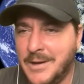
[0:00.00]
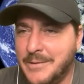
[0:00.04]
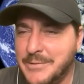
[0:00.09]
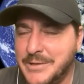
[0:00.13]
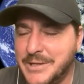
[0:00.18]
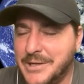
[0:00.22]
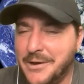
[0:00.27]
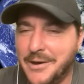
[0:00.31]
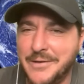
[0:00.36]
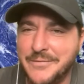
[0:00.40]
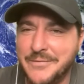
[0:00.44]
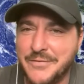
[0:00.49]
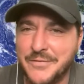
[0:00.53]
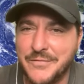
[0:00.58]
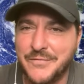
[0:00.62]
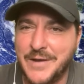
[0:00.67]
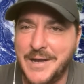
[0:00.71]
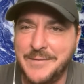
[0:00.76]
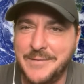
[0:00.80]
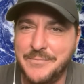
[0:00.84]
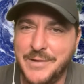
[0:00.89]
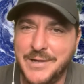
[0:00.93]
I've been gone for
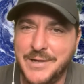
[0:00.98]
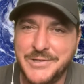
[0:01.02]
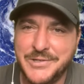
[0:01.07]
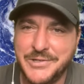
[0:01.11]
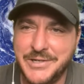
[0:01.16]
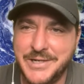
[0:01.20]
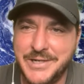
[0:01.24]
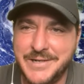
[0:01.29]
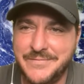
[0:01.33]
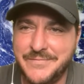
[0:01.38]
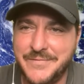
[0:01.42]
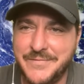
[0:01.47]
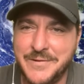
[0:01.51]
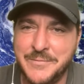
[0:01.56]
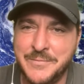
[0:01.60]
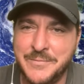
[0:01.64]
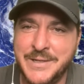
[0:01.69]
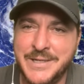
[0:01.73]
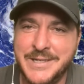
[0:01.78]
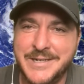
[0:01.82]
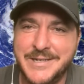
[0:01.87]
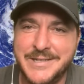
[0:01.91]
5 months. You got to fill
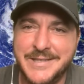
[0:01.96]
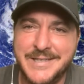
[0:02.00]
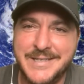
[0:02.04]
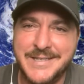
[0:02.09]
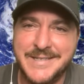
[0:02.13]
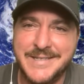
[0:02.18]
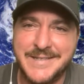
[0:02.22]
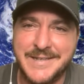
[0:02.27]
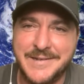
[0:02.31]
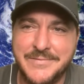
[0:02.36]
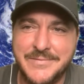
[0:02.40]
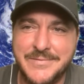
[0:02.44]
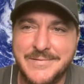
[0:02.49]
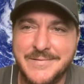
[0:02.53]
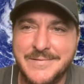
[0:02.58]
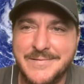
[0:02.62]
me in on this stuff.